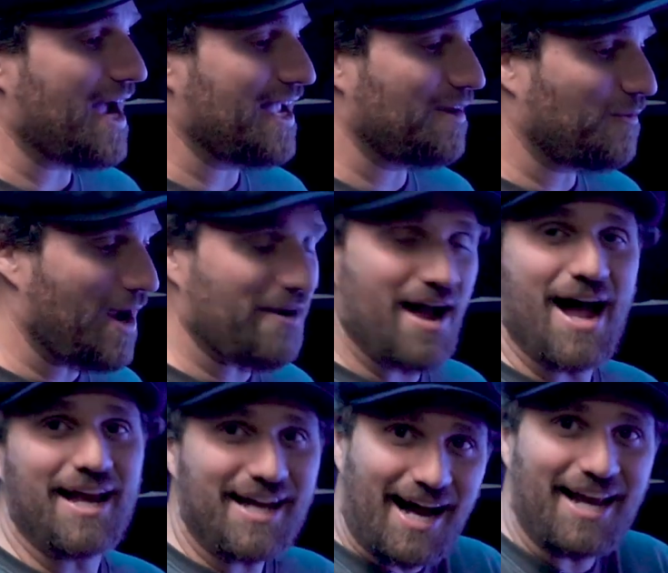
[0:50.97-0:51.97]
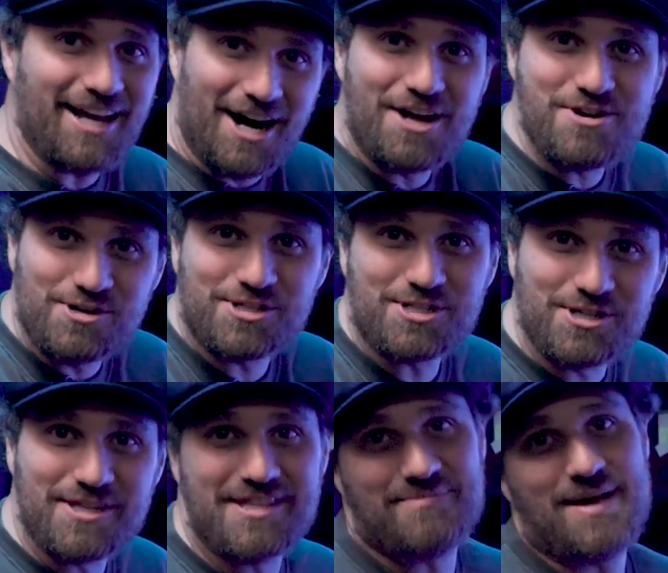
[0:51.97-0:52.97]
where I kind of
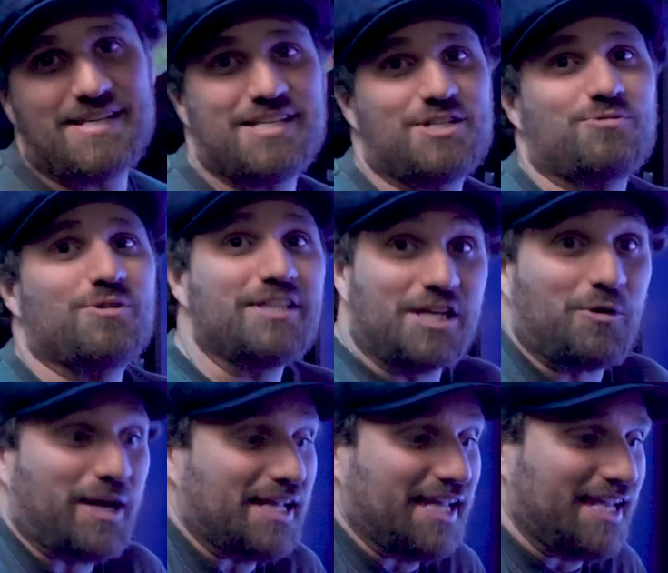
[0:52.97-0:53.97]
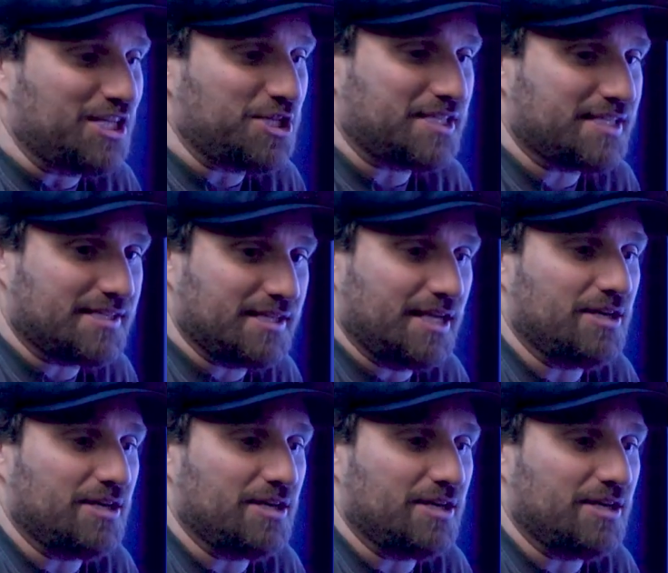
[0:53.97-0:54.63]
understood the message really quickly and just,